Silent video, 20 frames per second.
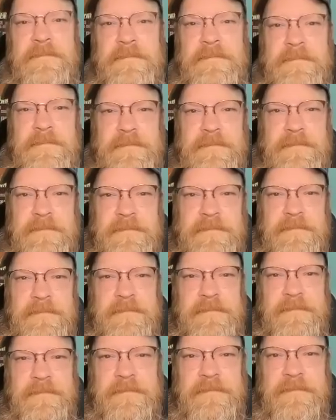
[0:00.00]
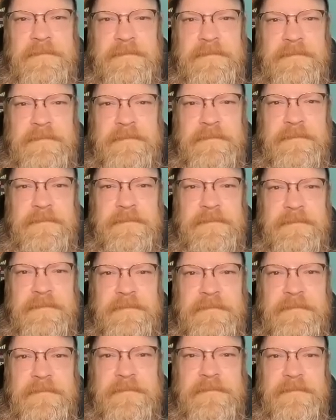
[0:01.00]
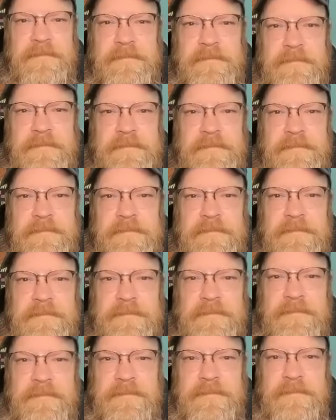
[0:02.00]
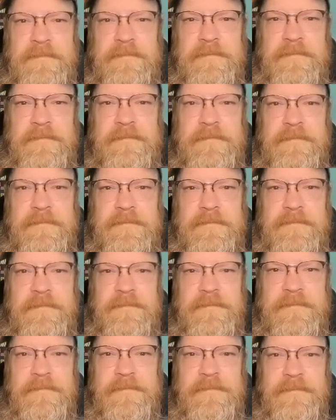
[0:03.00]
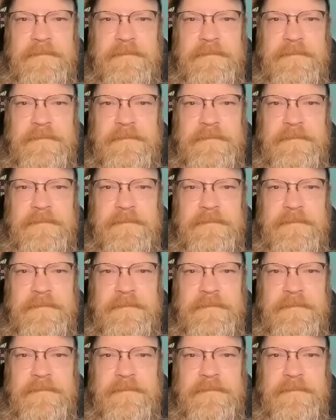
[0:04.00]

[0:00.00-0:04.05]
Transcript: No words are spoken by the person on screen.